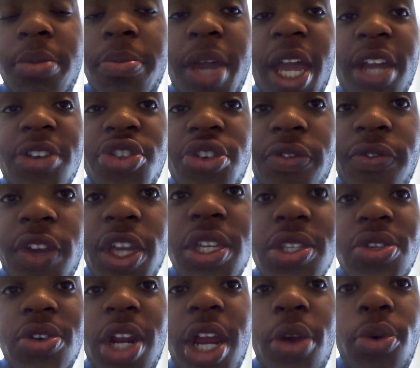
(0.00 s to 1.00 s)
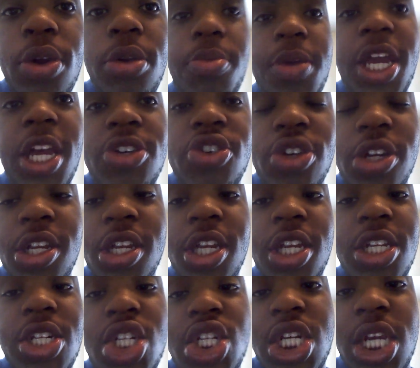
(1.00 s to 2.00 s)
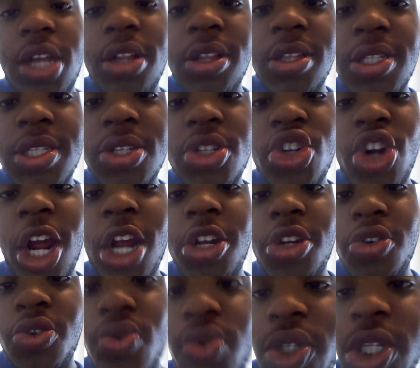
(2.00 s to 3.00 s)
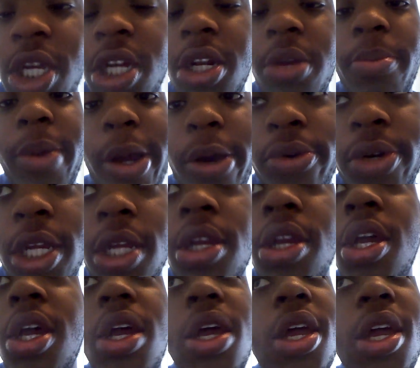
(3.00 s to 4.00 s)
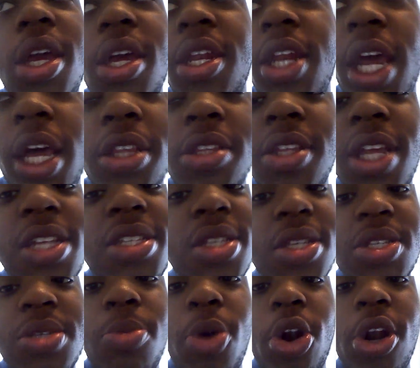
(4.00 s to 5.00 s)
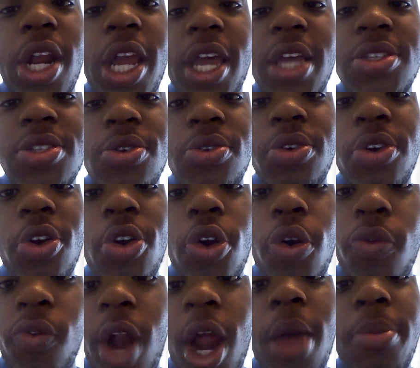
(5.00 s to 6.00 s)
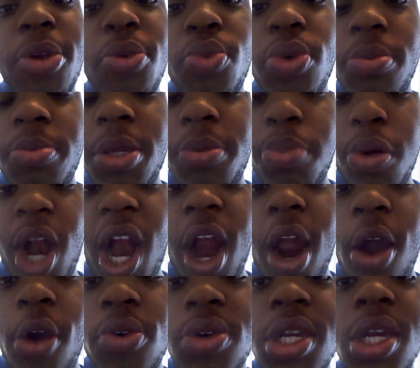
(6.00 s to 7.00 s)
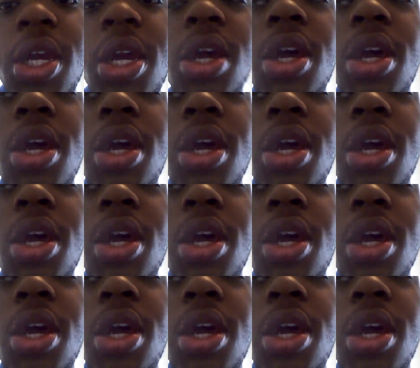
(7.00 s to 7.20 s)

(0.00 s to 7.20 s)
in Patrick's face so that way Patrick could get jealous and try to do something about it. That's a smart ass little girl. Robin would be proud.